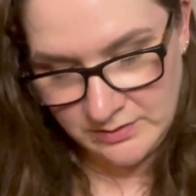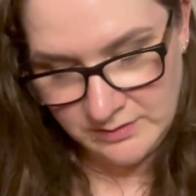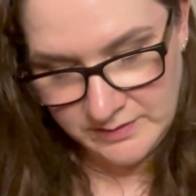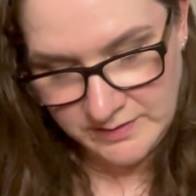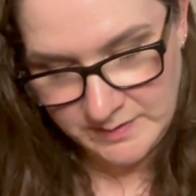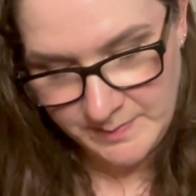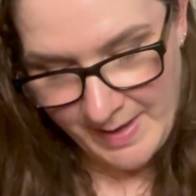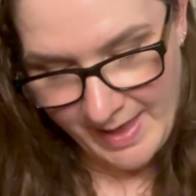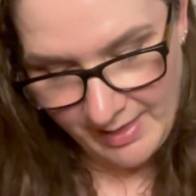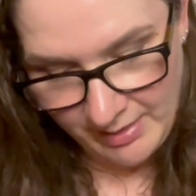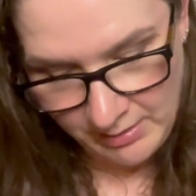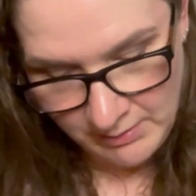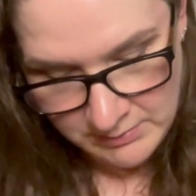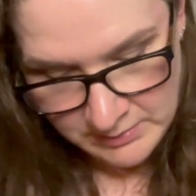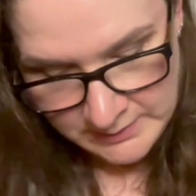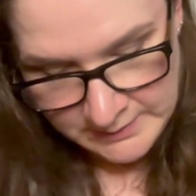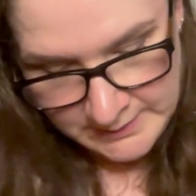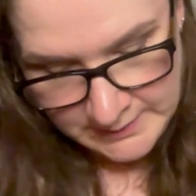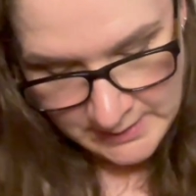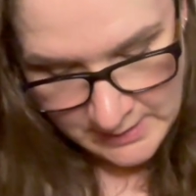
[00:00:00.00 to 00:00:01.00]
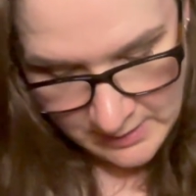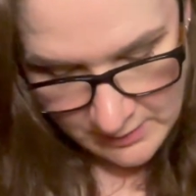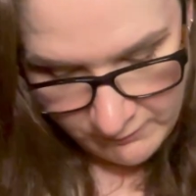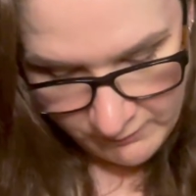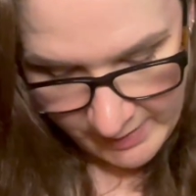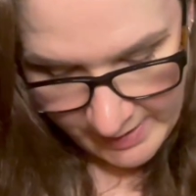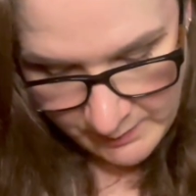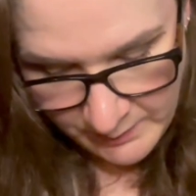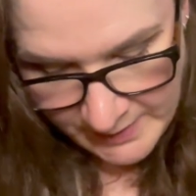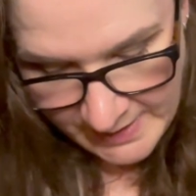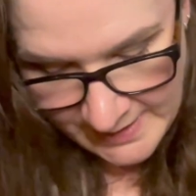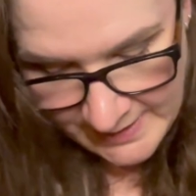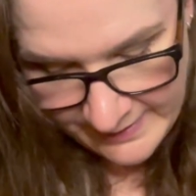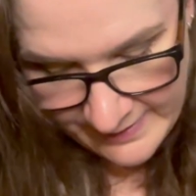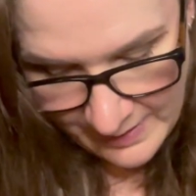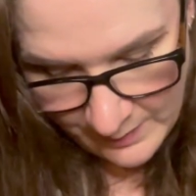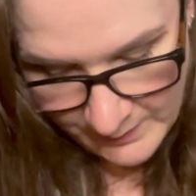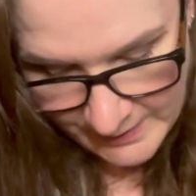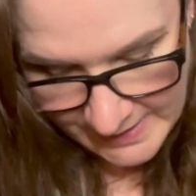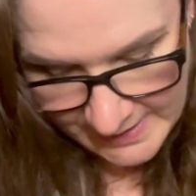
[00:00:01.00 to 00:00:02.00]
smell. Right, we're nearly
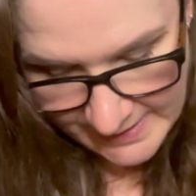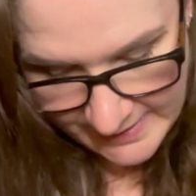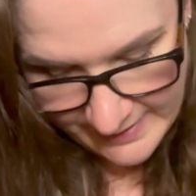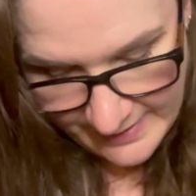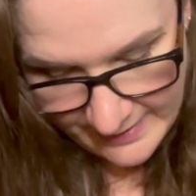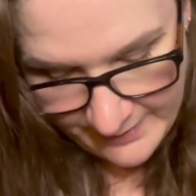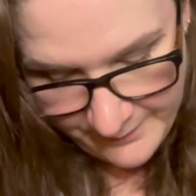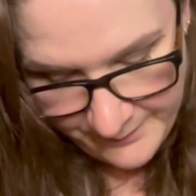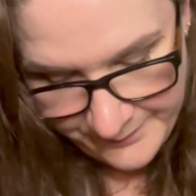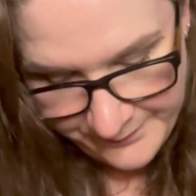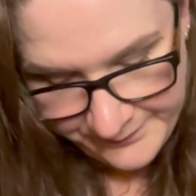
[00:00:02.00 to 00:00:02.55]
there, we're nearly there.